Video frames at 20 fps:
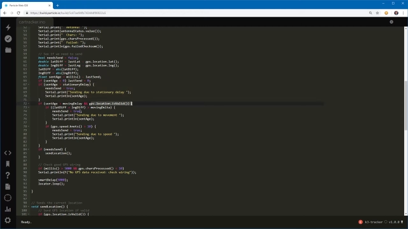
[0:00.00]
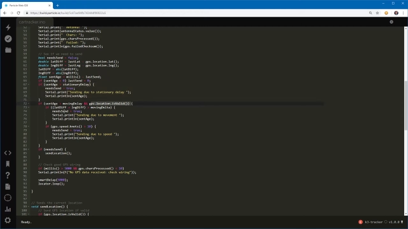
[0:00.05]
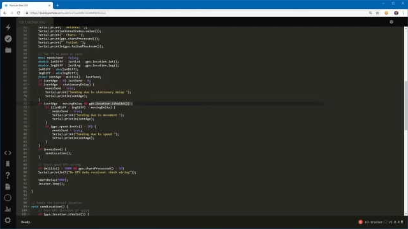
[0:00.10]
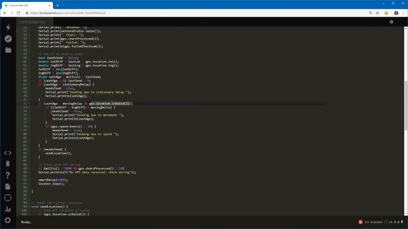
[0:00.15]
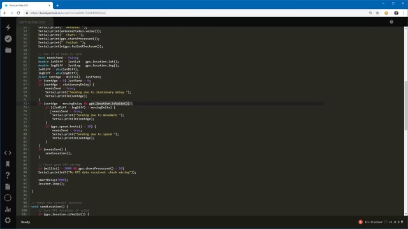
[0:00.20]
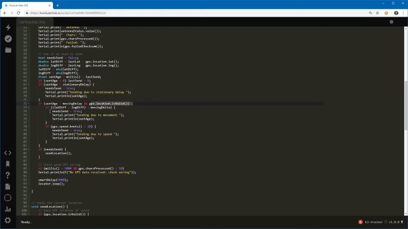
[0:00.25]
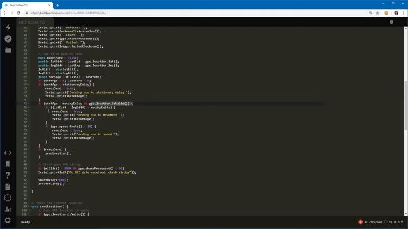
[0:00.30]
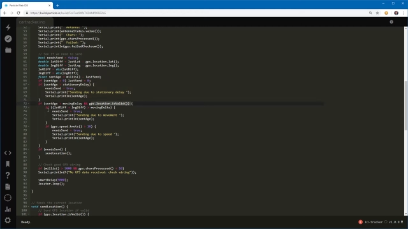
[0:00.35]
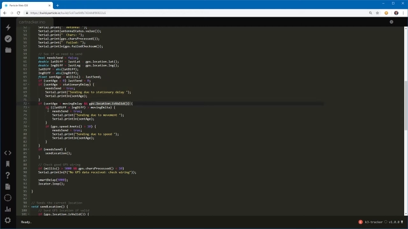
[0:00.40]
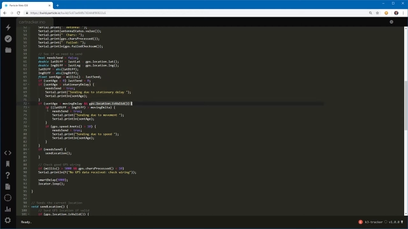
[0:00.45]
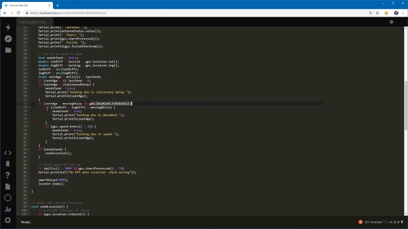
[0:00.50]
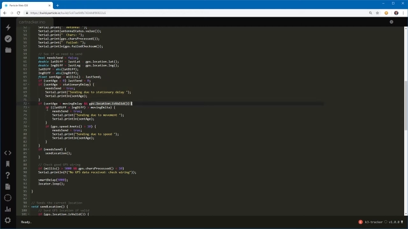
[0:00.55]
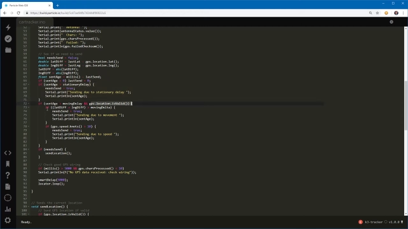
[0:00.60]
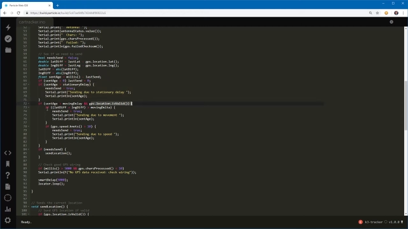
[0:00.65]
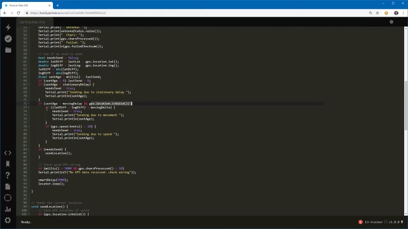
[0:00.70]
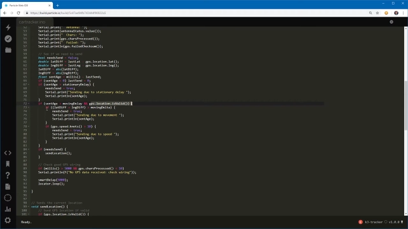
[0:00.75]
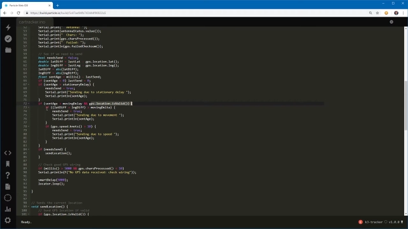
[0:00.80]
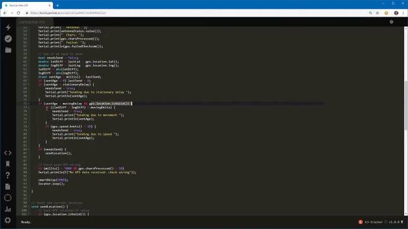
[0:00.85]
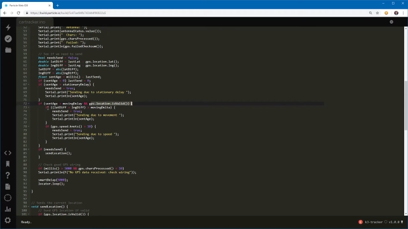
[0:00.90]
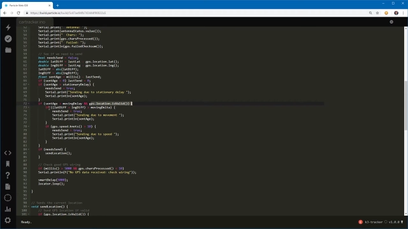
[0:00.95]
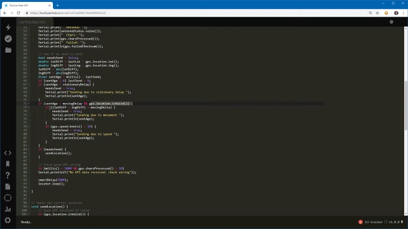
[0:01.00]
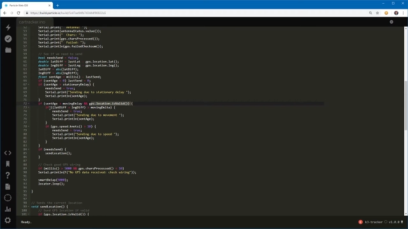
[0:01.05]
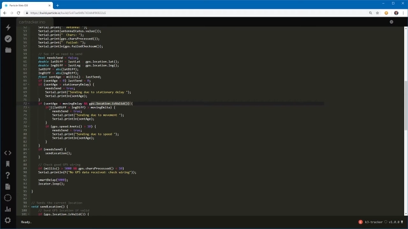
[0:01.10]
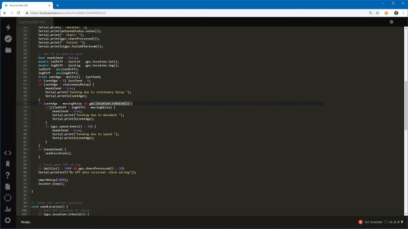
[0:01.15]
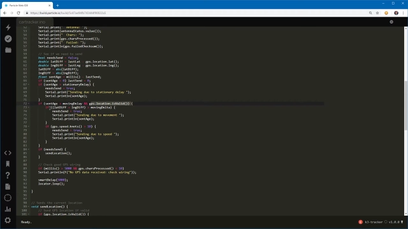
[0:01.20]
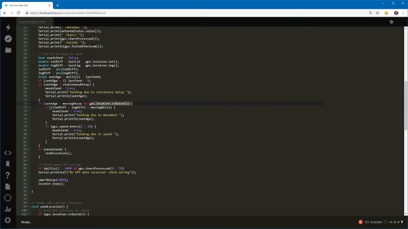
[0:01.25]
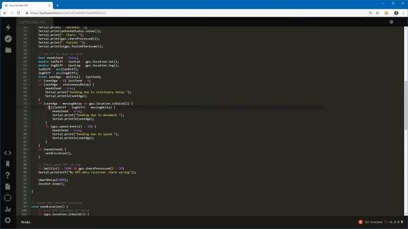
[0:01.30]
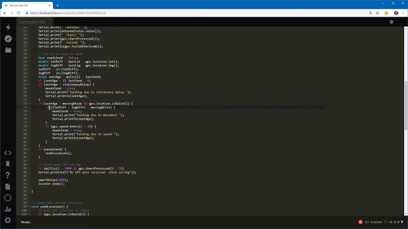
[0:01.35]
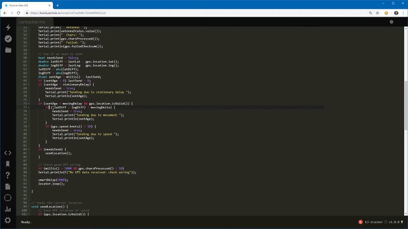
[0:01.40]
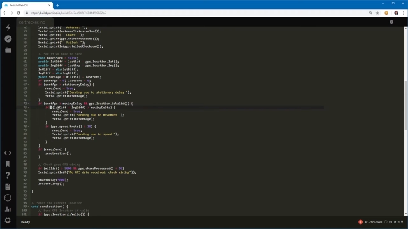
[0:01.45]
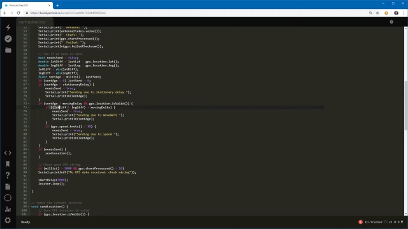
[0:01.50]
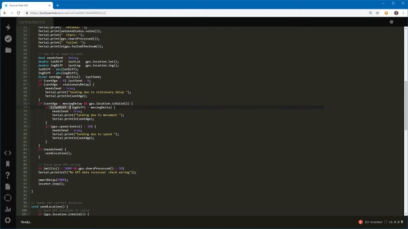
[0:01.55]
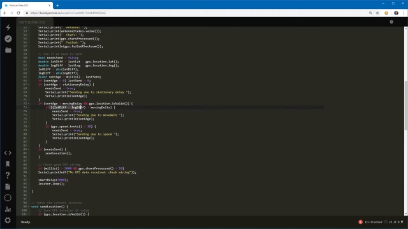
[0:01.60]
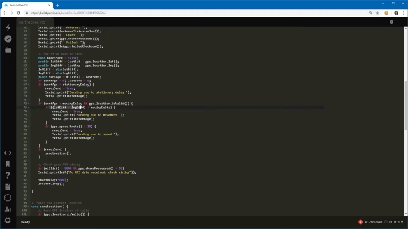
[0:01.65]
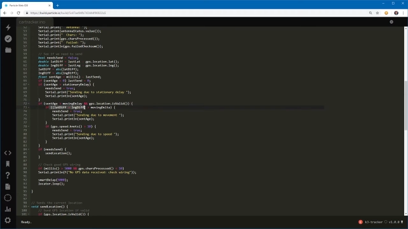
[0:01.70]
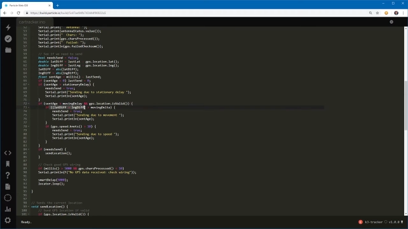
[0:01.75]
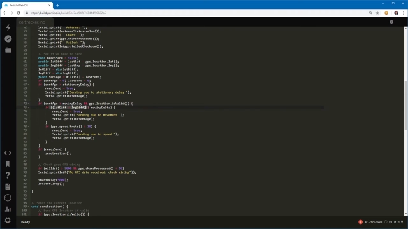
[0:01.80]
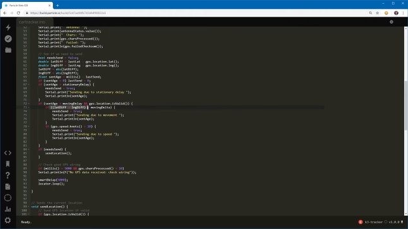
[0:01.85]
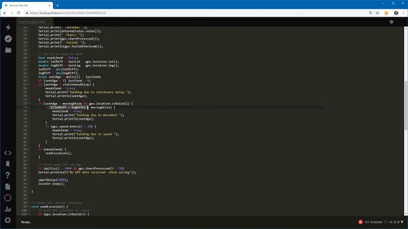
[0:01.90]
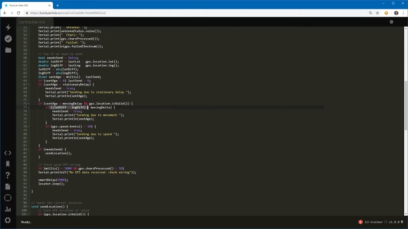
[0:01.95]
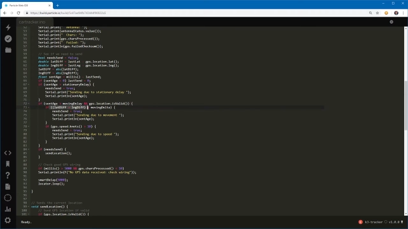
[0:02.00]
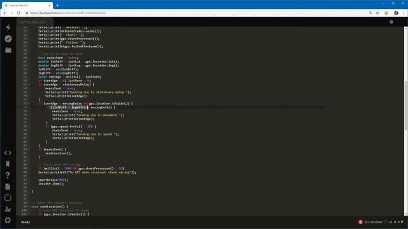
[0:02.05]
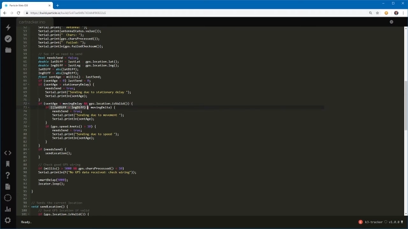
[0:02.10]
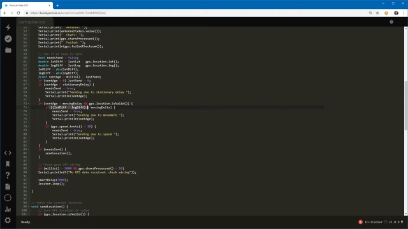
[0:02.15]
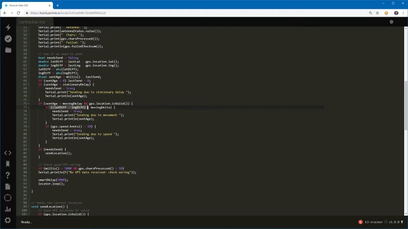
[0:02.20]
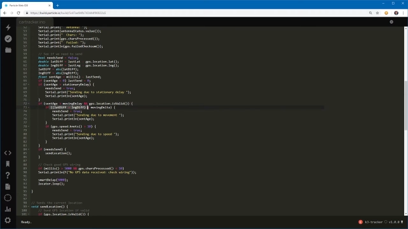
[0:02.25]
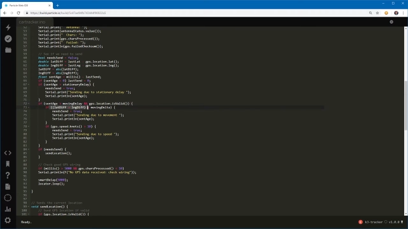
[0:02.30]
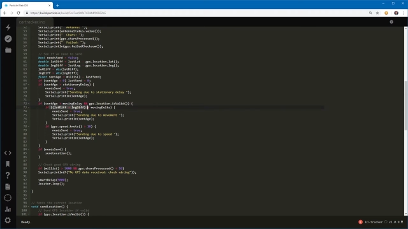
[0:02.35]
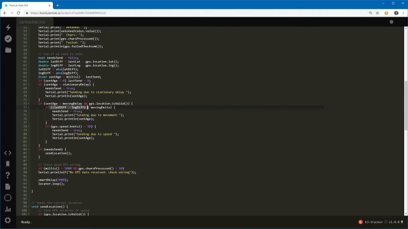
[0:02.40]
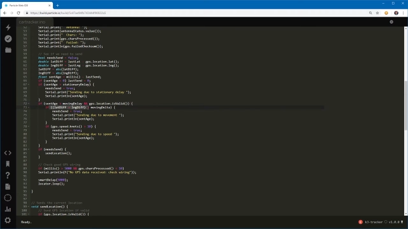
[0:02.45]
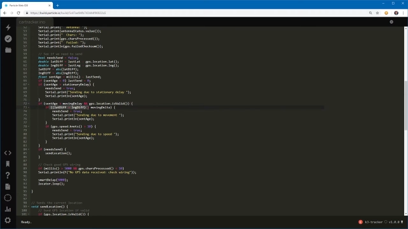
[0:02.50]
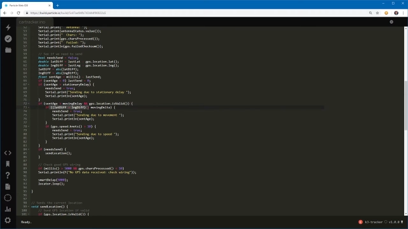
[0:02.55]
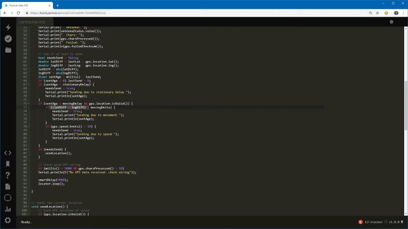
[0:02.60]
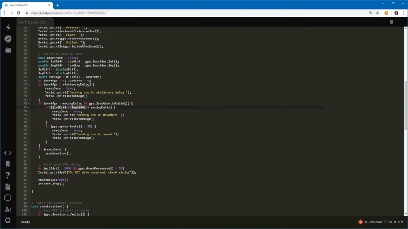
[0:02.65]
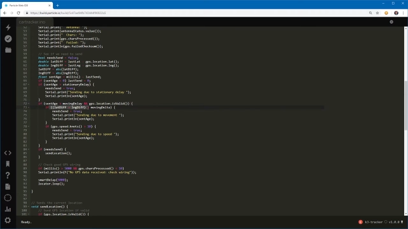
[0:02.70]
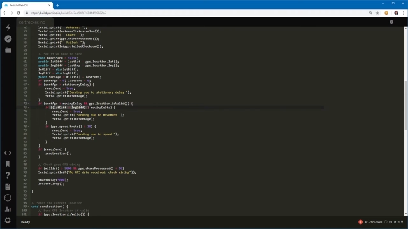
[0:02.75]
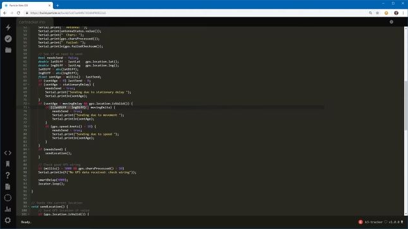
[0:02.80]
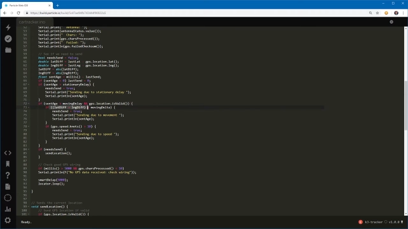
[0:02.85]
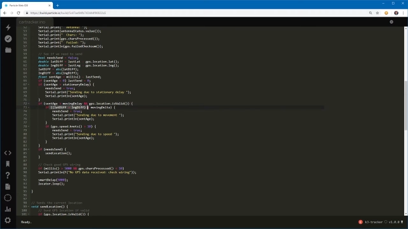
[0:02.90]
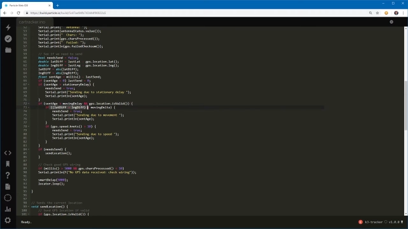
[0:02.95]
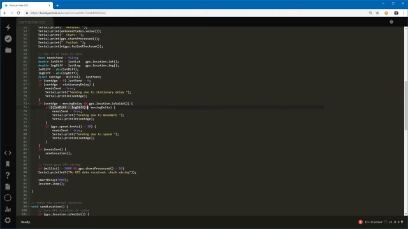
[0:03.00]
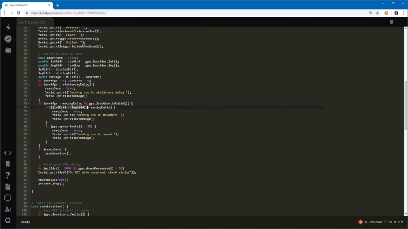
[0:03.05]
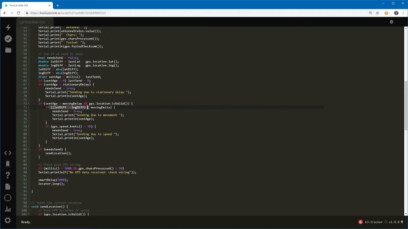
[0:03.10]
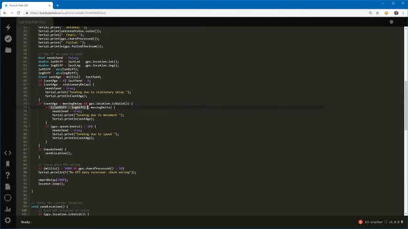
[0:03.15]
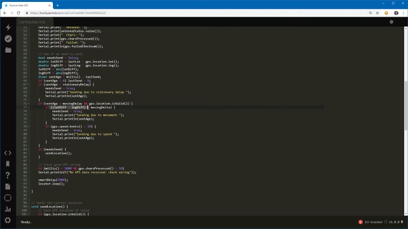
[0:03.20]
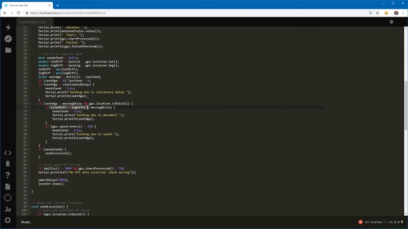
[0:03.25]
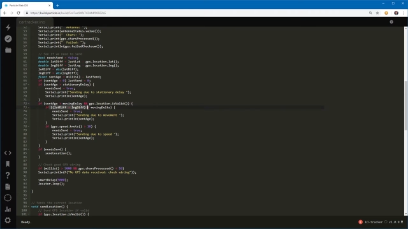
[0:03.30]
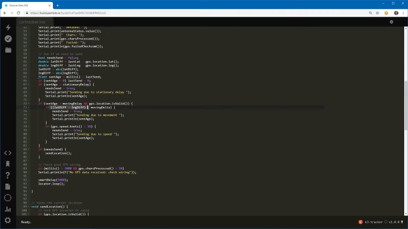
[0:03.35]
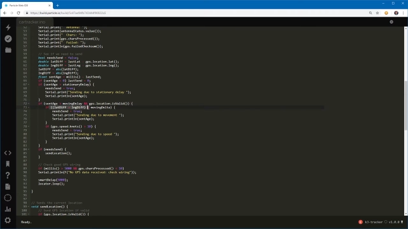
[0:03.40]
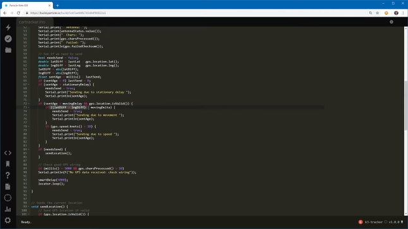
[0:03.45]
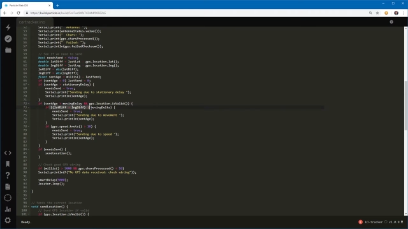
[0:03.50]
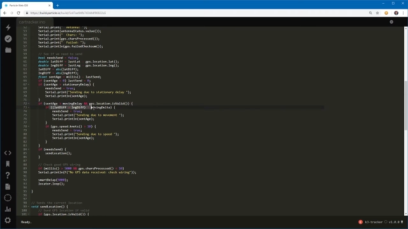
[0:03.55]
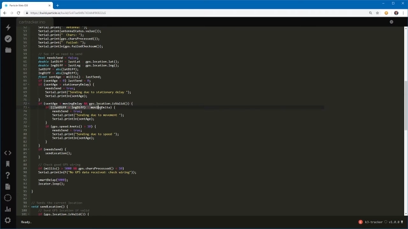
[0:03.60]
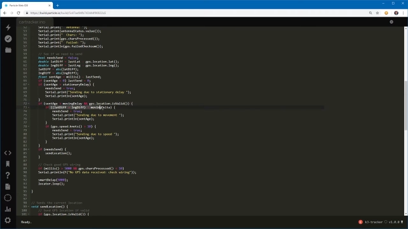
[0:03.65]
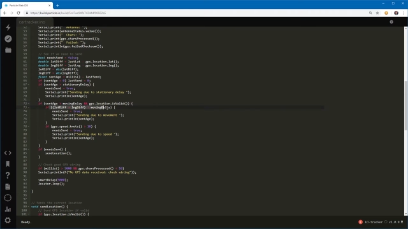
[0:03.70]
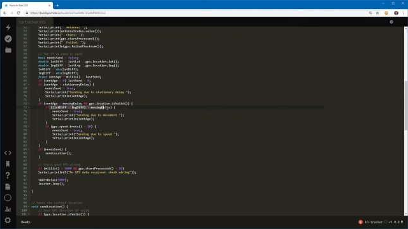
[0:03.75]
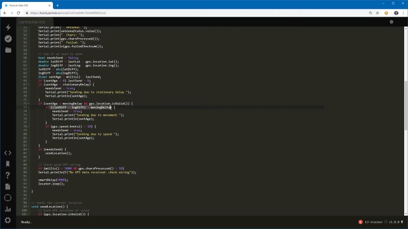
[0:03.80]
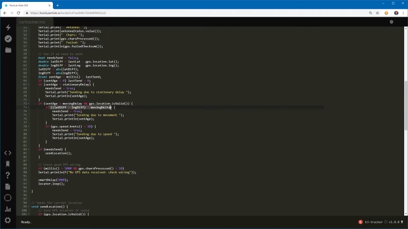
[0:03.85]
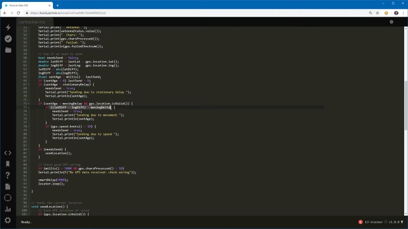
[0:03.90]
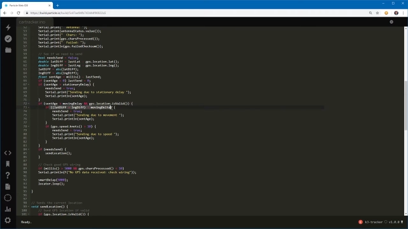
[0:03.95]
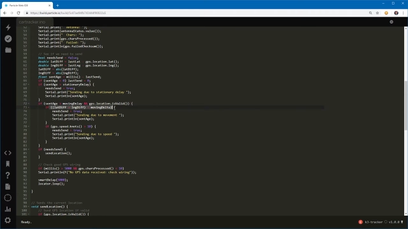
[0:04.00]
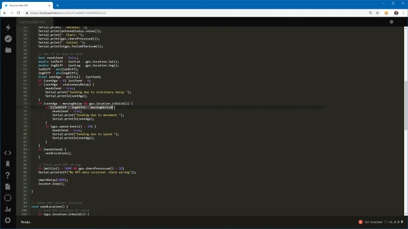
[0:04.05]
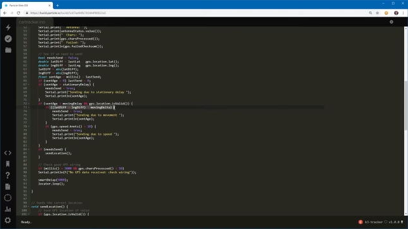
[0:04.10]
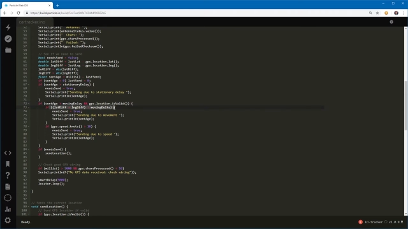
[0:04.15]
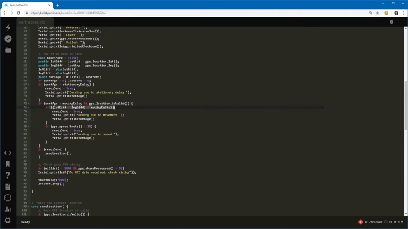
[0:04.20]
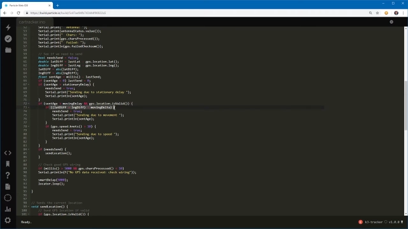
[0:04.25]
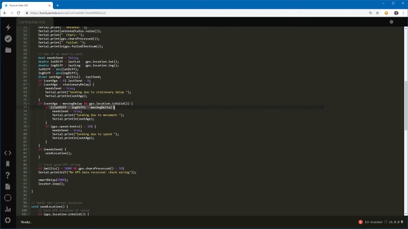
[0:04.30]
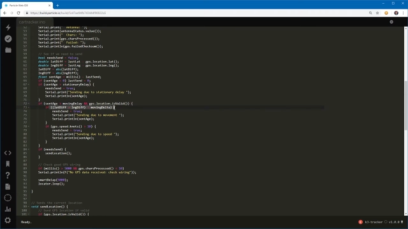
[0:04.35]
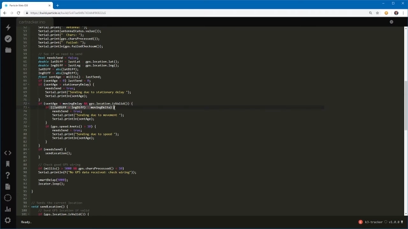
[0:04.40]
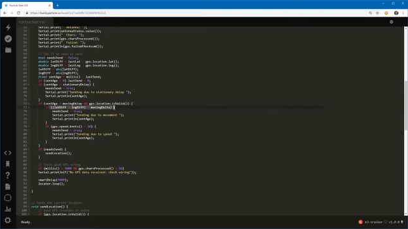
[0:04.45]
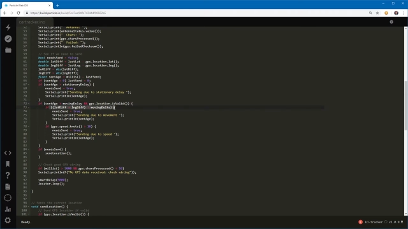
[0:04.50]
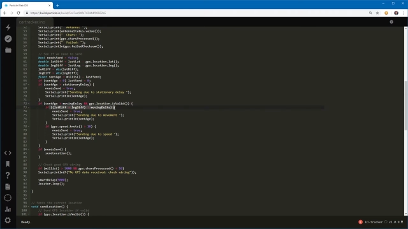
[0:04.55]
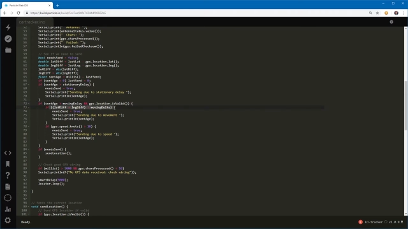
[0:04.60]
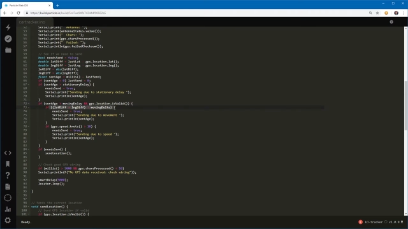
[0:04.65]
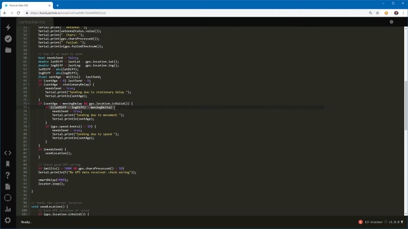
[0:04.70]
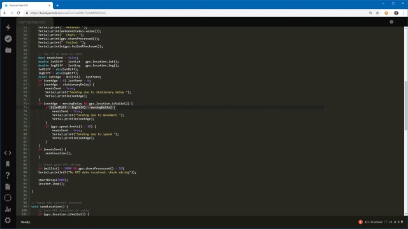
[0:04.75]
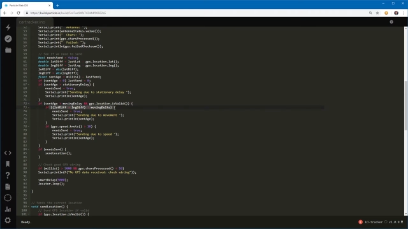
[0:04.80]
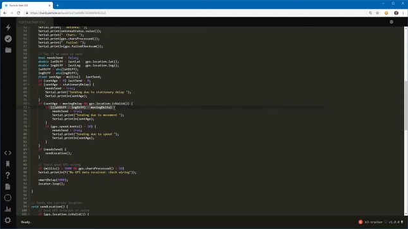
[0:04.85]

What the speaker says: (no speaker visible)